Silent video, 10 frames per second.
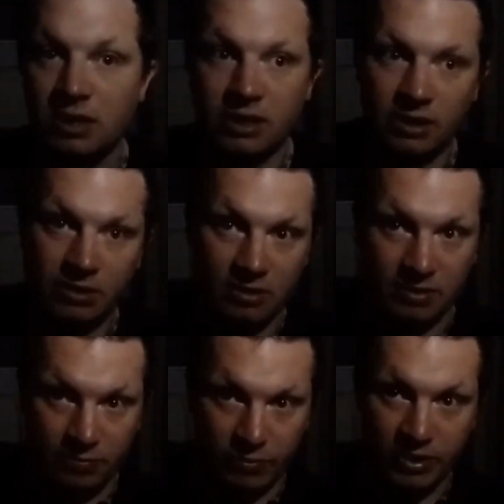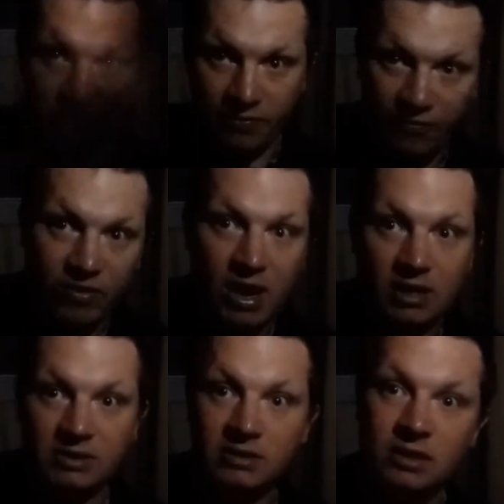like it went
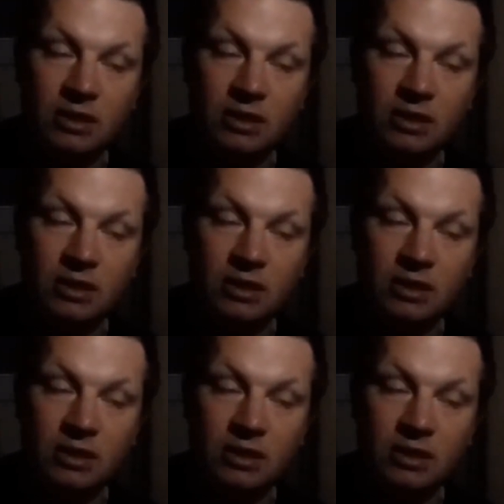fast.